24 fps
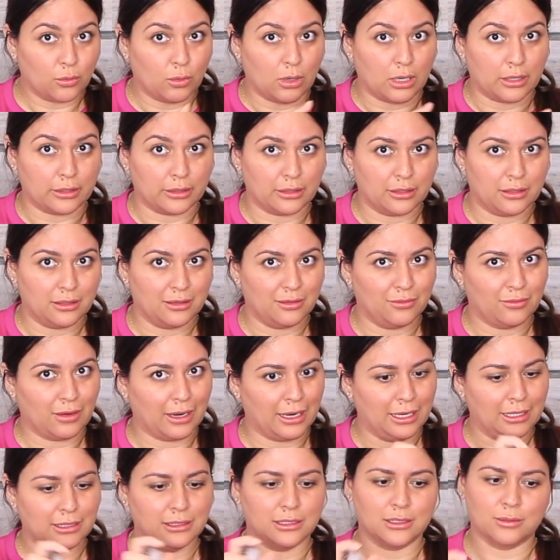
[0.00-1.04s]
the water,
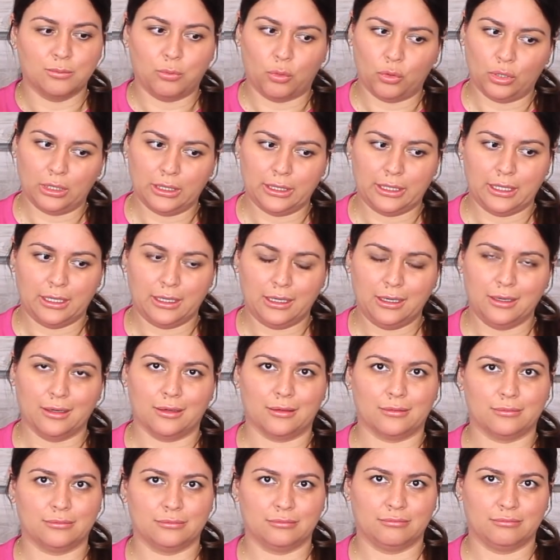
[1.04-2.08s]
right? And just boil it in here,